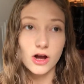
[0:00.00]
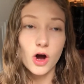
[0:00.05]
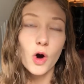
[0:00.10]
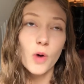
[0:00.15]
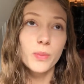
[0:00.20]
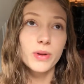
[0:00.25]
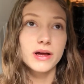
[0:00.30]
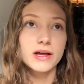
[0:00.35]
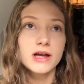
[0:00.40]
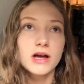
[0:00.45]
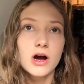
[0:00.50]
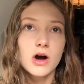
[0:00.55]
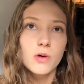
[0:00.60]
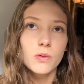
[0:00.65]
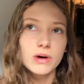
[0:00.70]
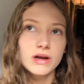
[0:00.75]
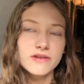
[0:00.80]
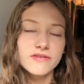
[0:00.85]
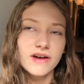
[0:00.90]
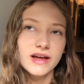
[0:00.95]
oh, but
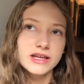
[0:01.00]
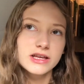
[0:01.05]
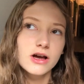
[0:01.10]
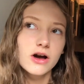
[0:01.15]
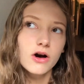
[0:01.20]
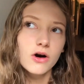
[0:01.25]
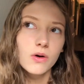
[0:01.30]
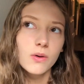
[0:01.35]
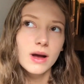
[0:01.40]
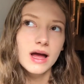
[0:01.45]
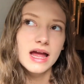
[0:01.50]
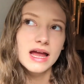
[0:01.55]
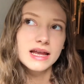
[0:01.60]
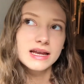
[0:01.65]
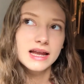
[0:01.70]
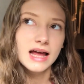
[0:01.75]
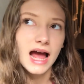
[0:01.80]
what if I go and